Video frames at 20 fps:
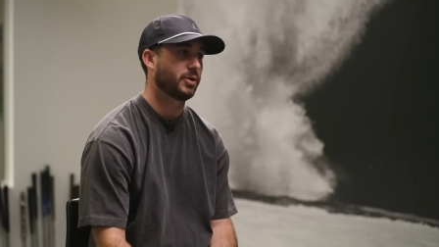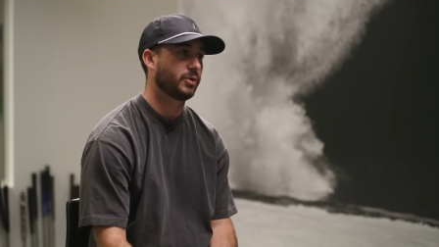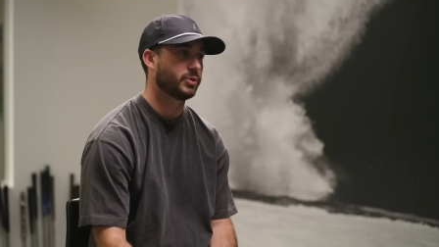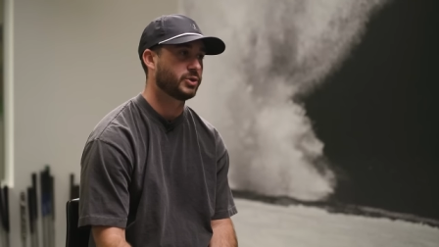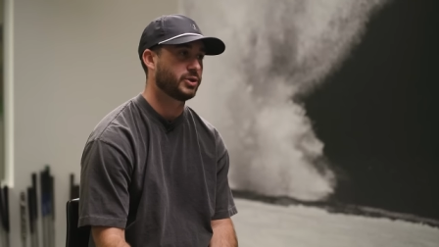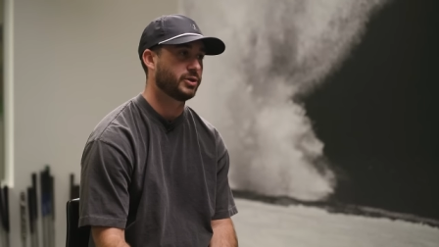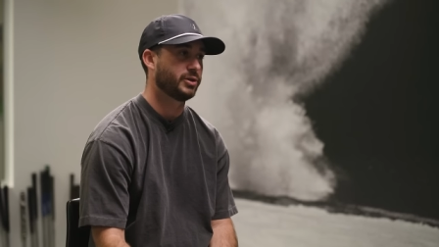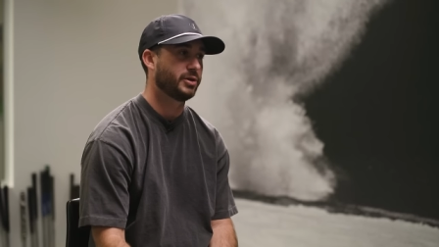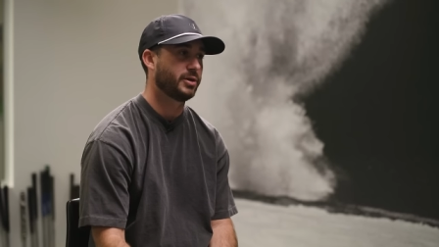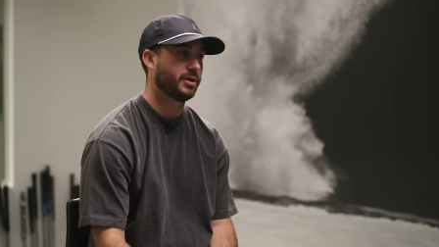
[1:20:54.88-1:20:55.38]

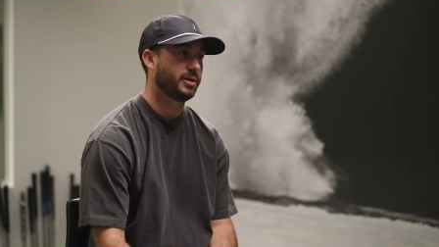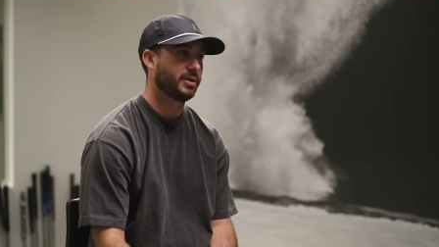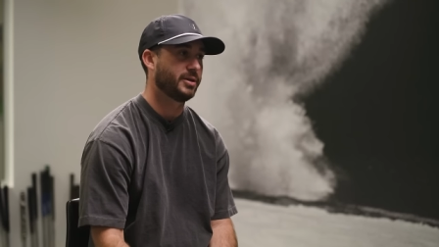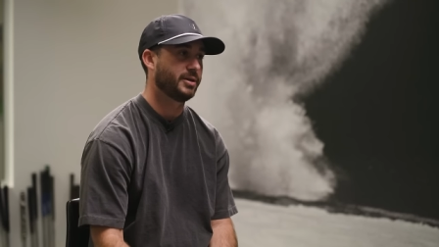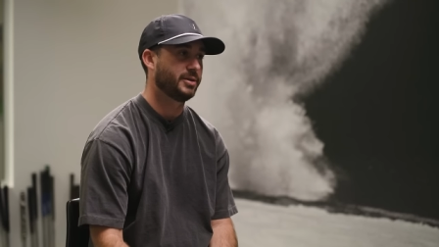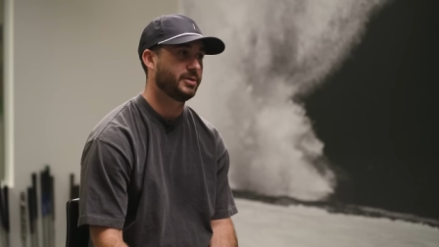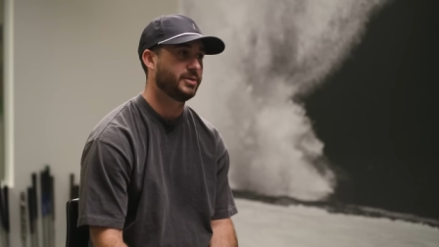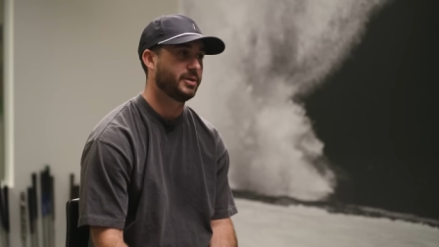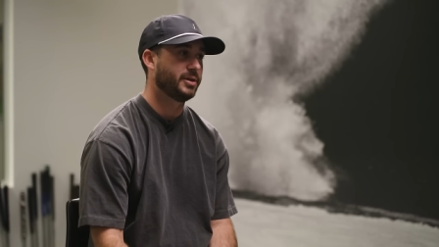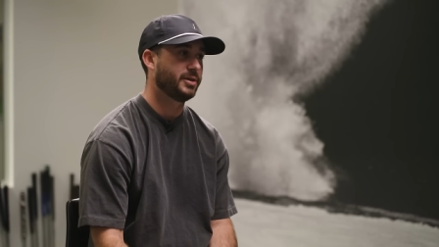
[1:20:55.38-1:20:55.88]
culture
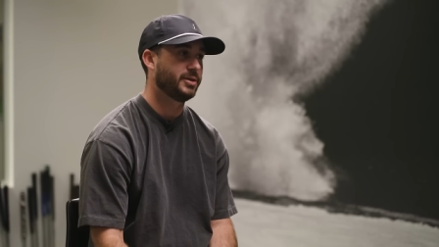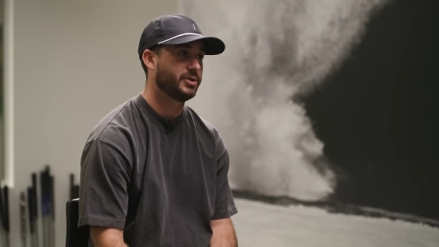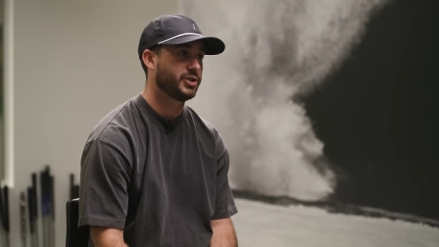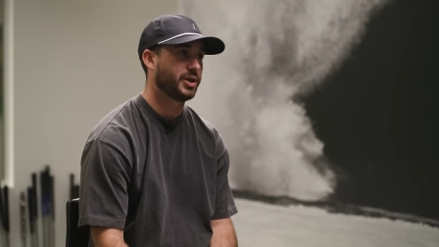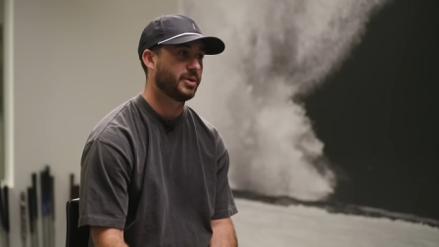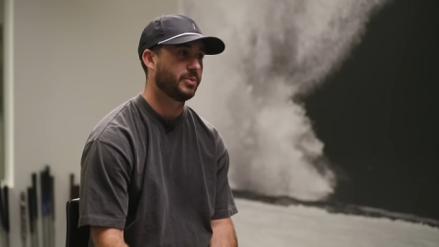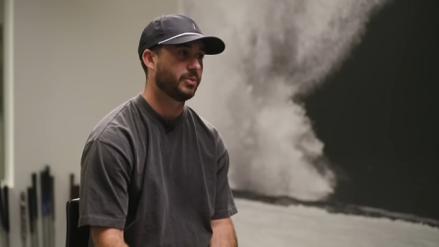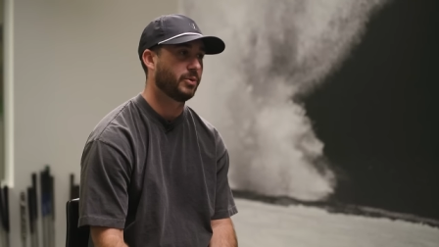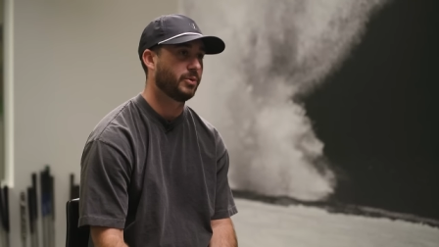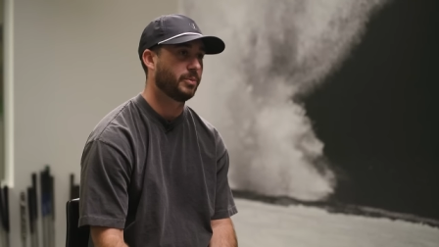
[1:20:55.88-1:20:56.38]
in, in
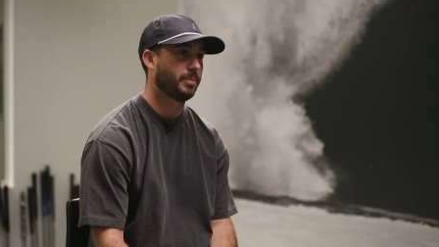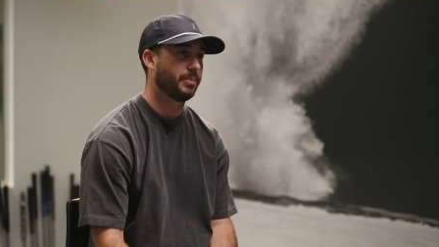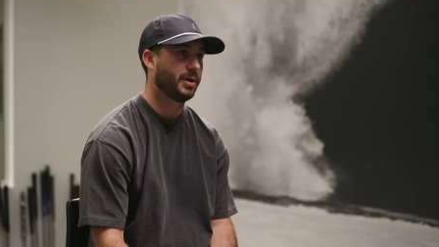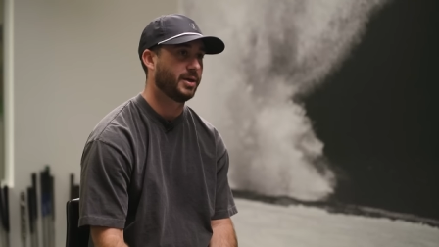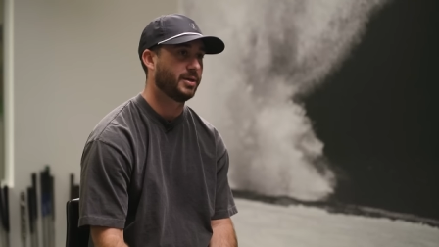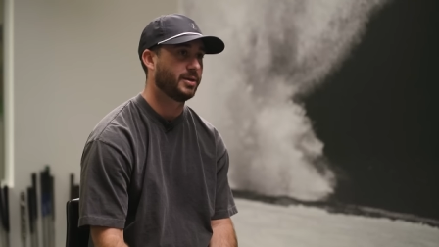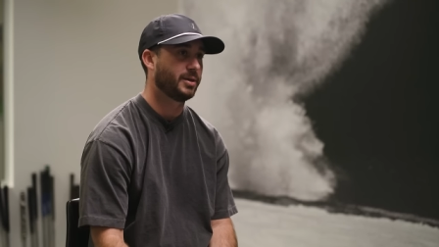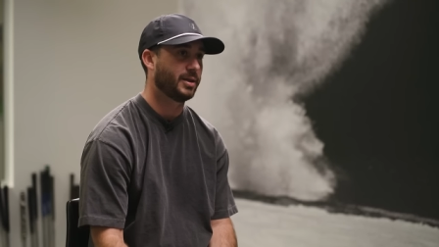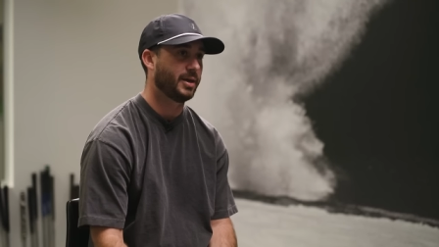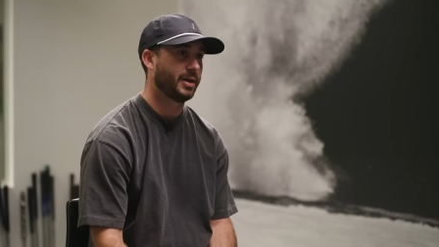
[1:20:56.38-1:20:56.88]
general,
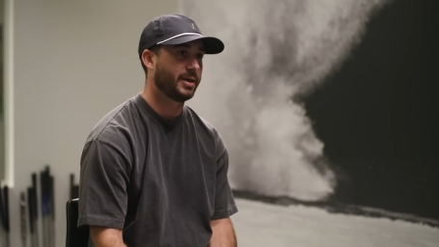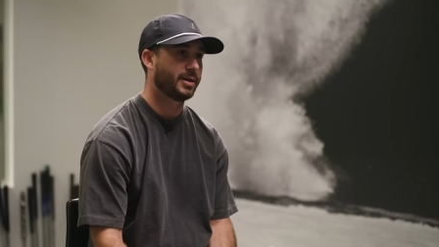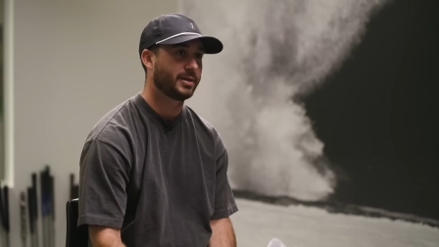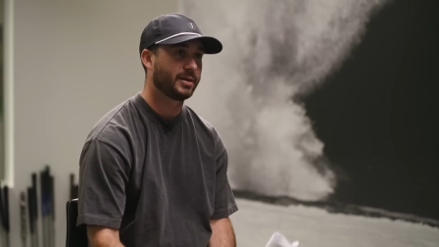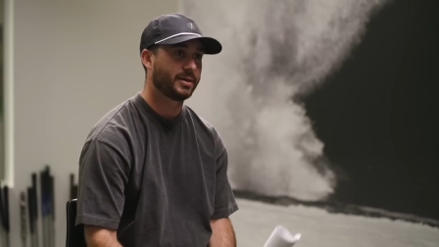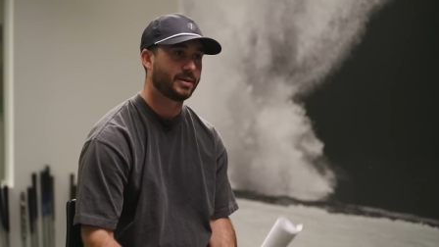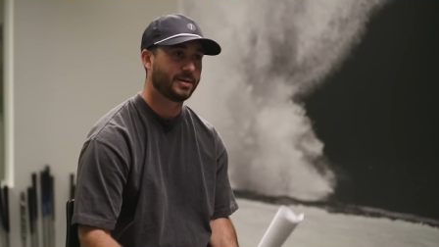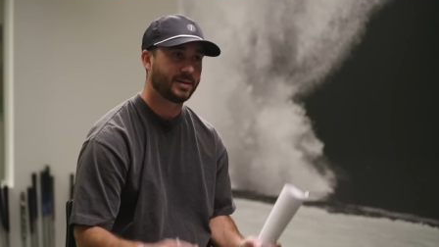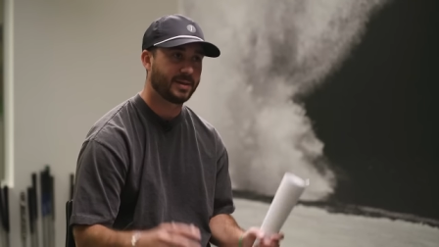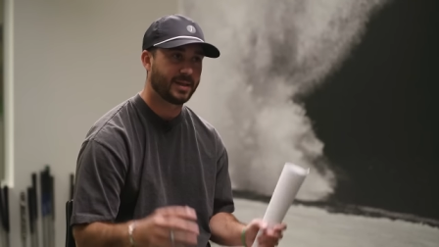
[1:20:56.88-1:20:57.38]
but
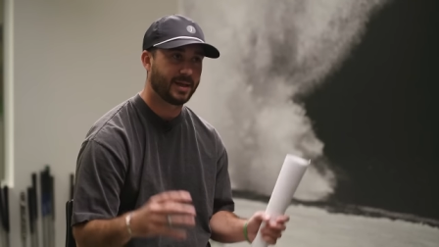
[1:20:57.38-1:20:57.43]
like